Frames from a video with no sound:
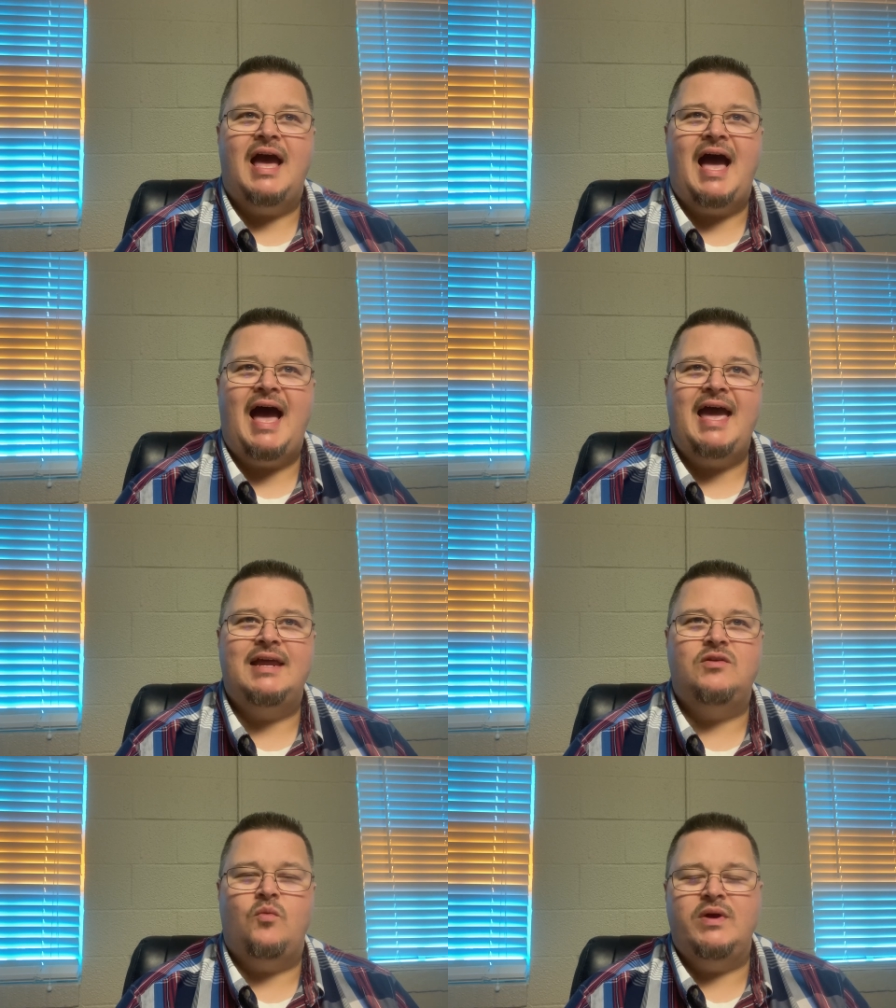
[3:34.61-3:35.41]
I
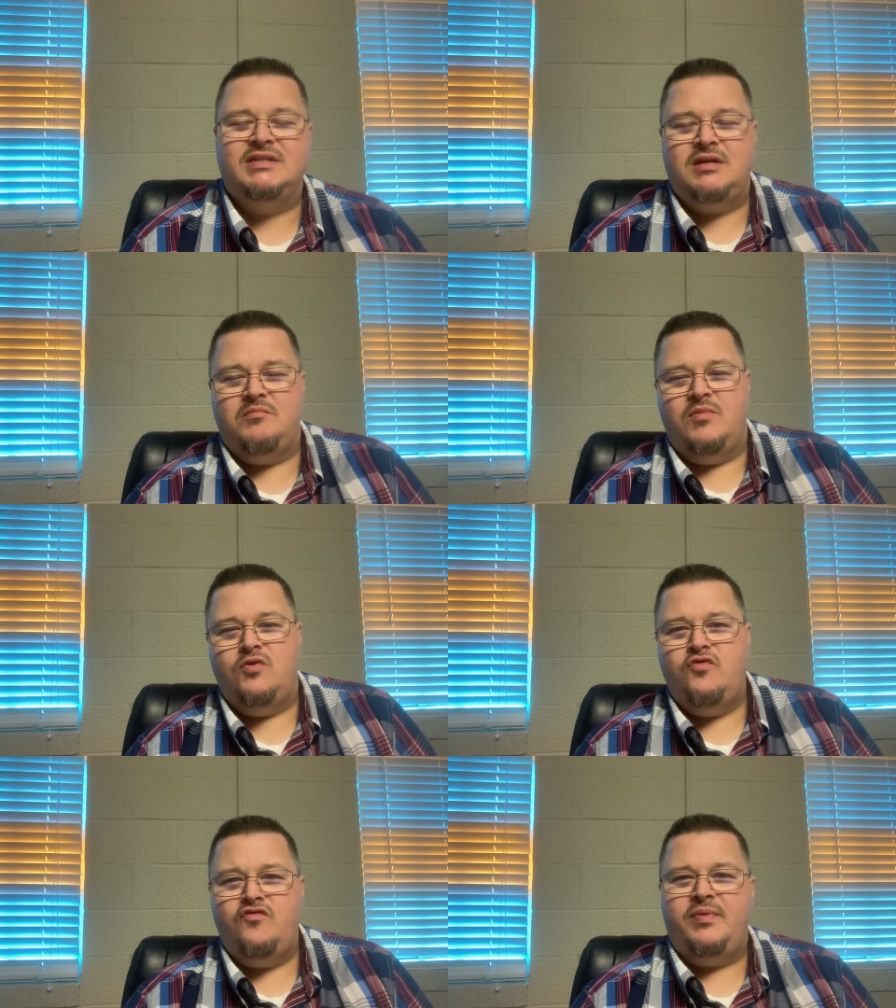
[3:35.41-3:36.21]
had went to
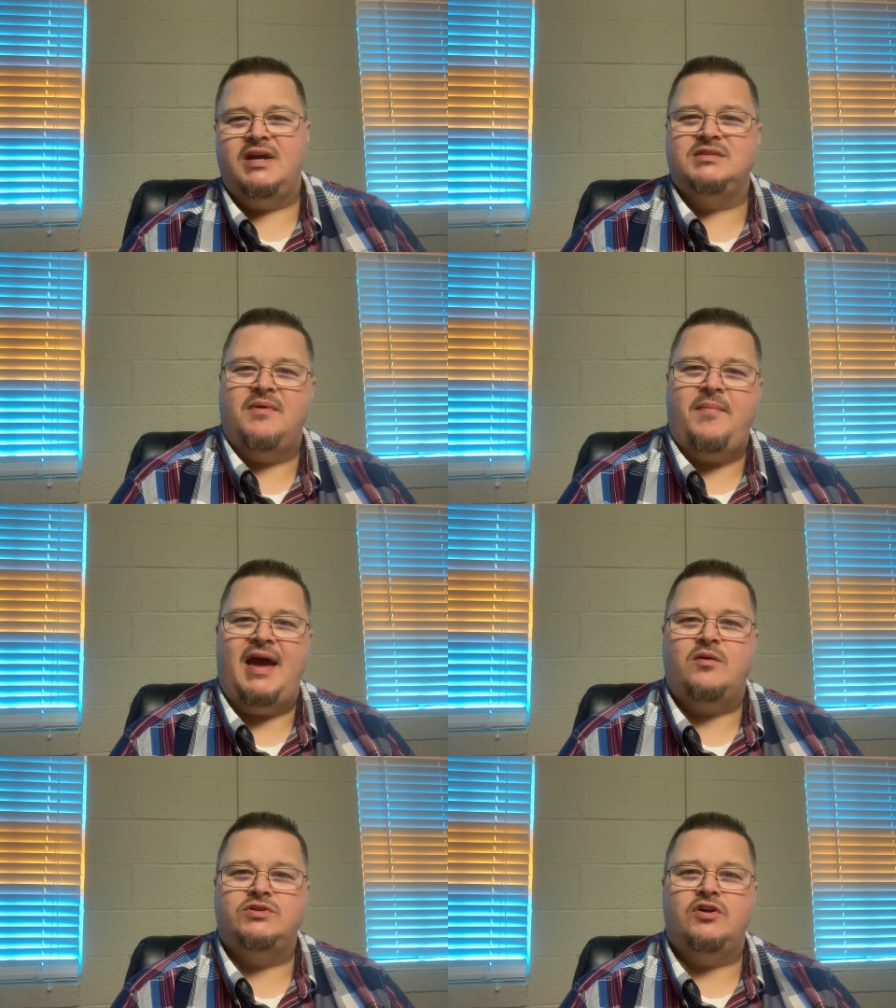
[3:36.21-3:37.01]
move because my
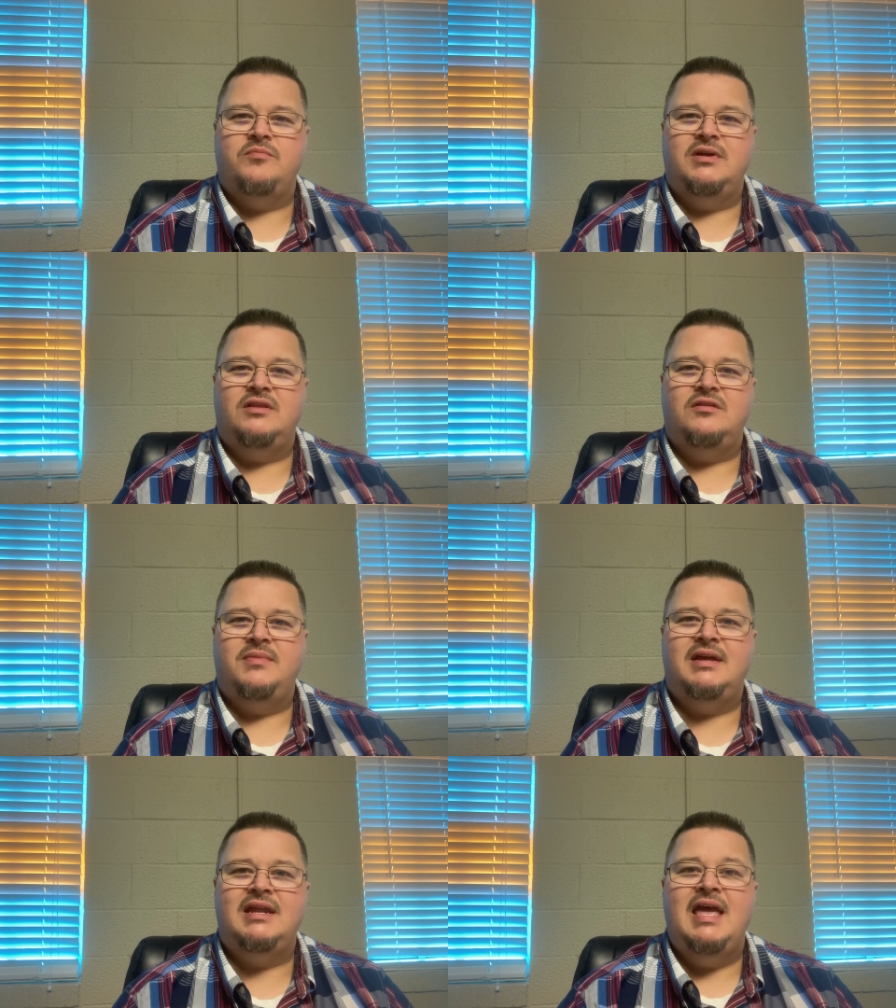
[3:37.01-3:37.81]
back was hurting me a little
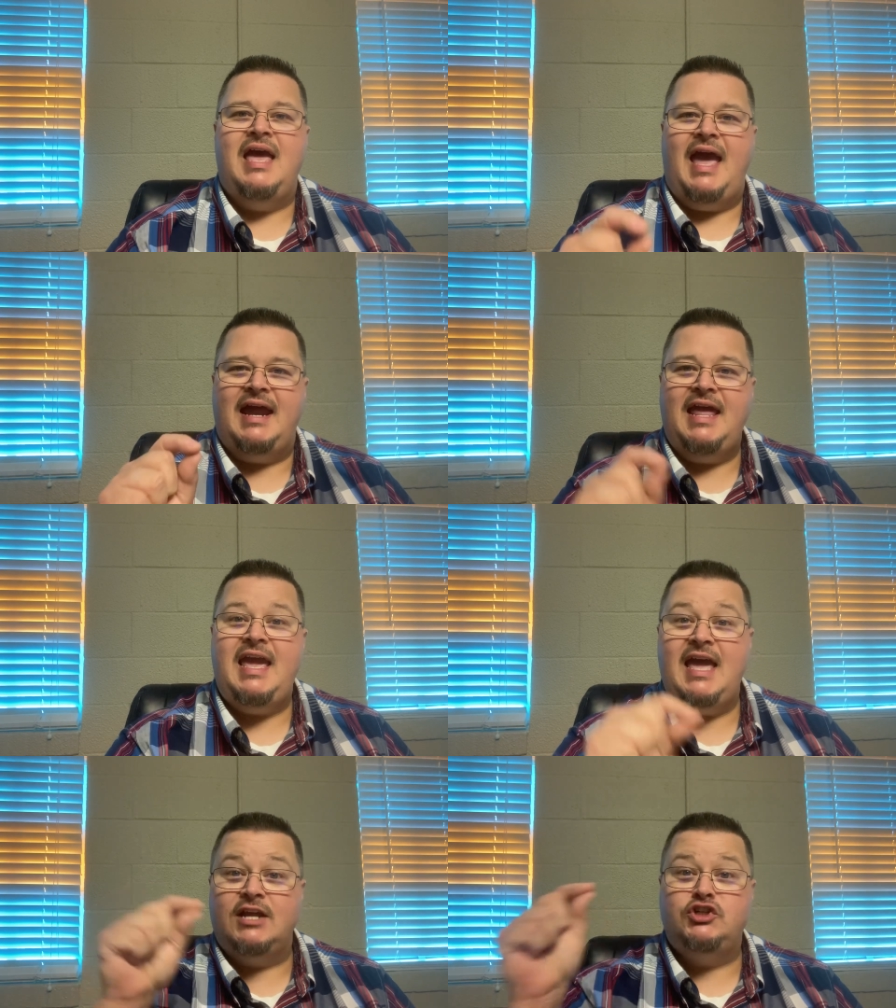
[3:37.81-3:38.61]
bit, and
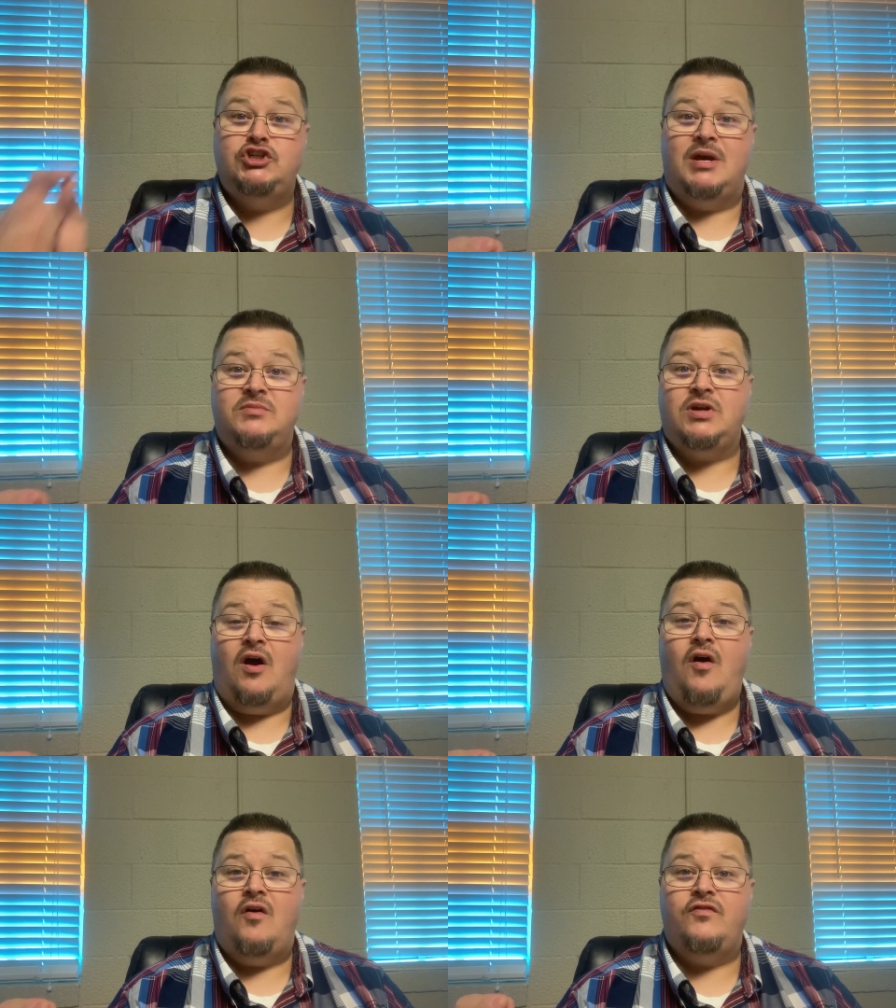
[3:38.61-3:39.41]
he had jumped
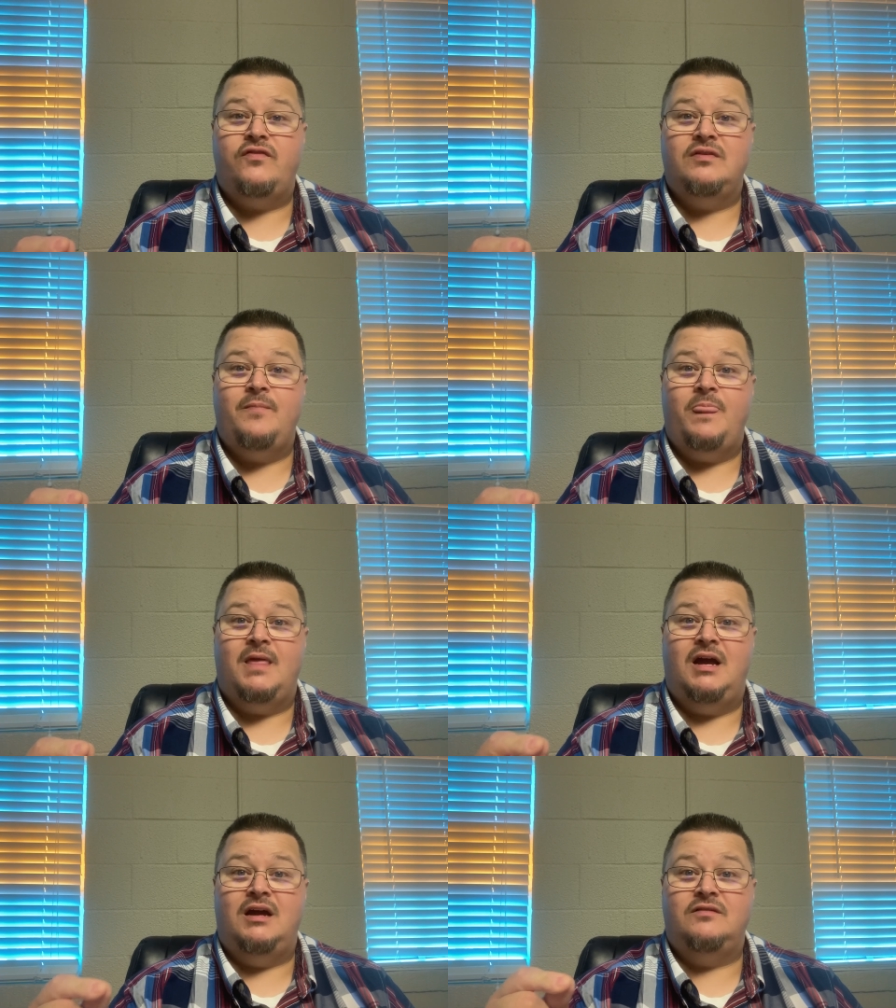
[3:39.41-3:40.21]
off
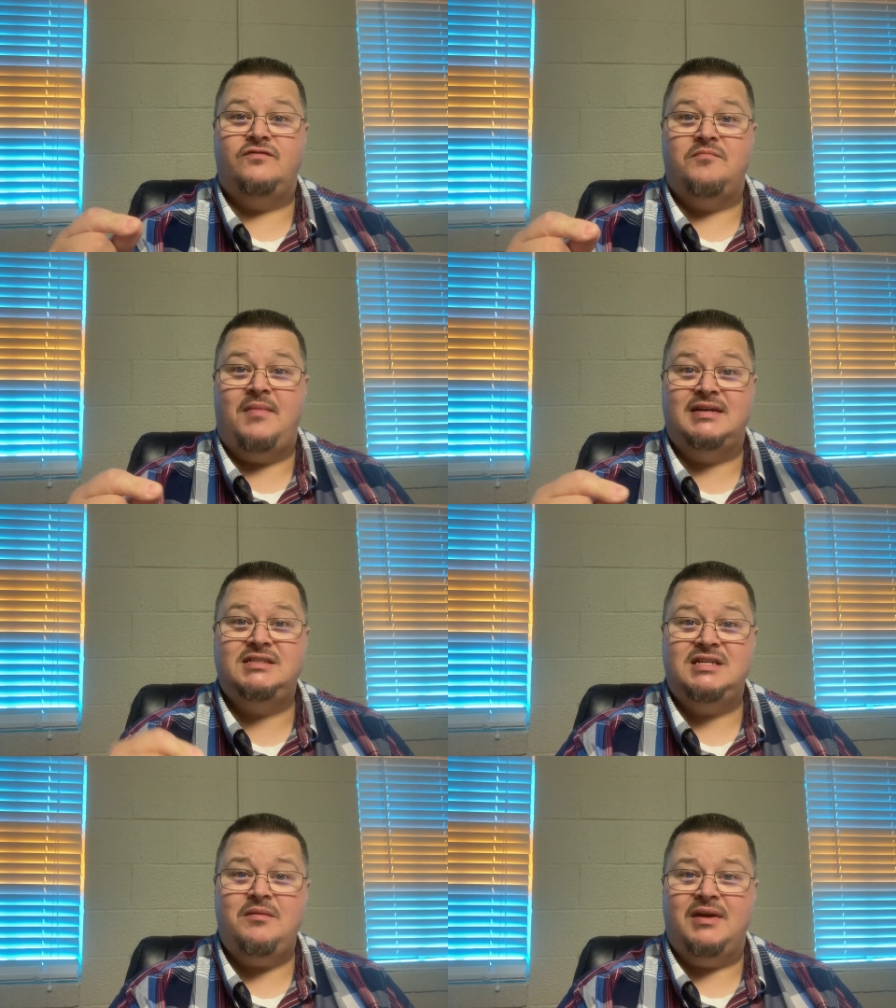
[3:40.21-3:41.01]
of my
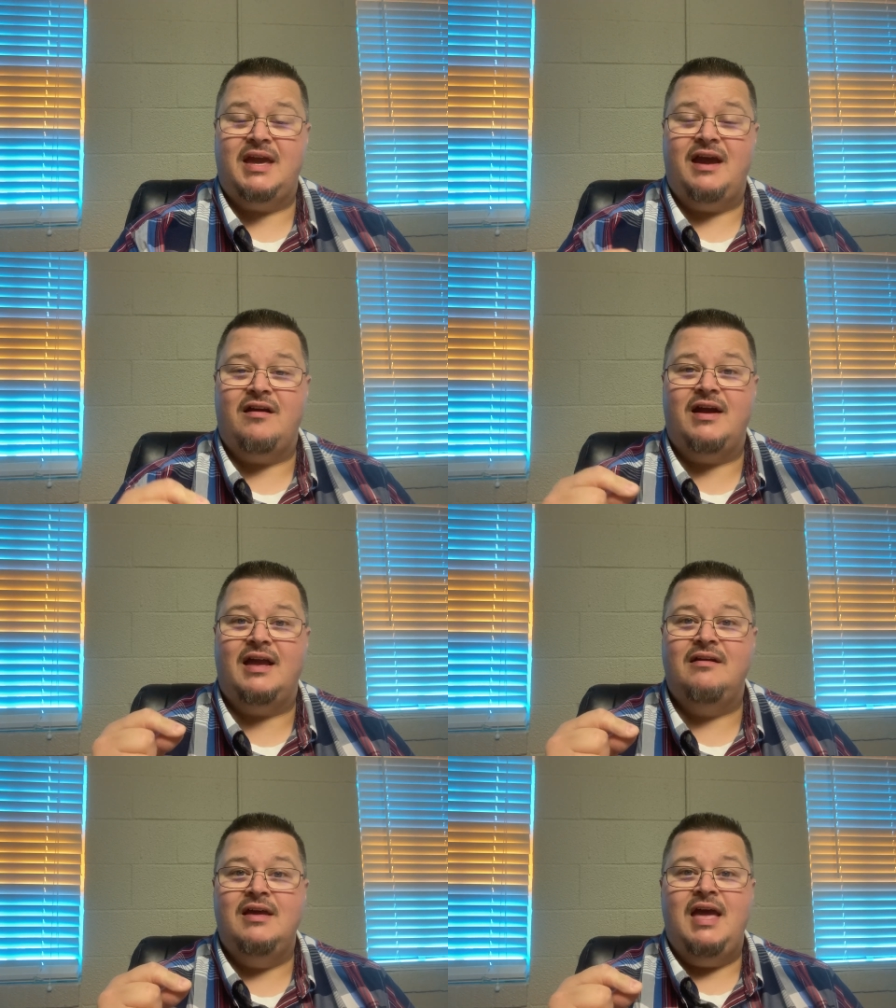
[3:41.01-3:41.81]
stomach
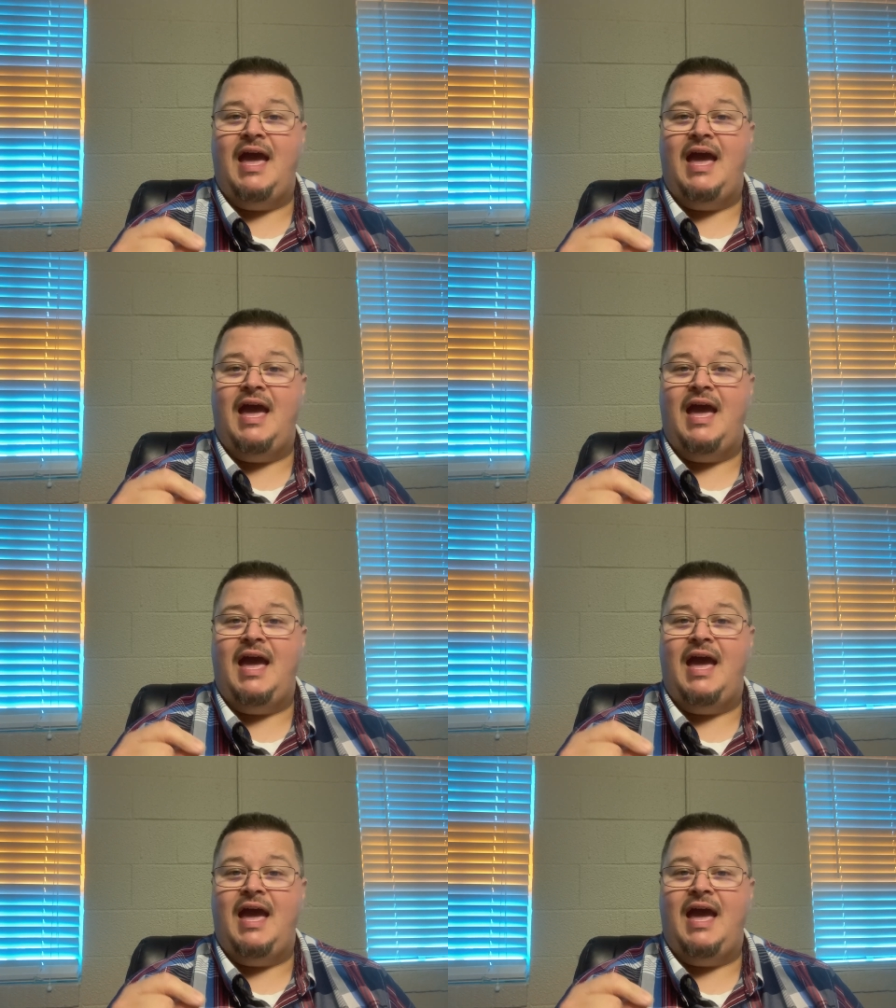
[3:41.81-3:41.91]
area.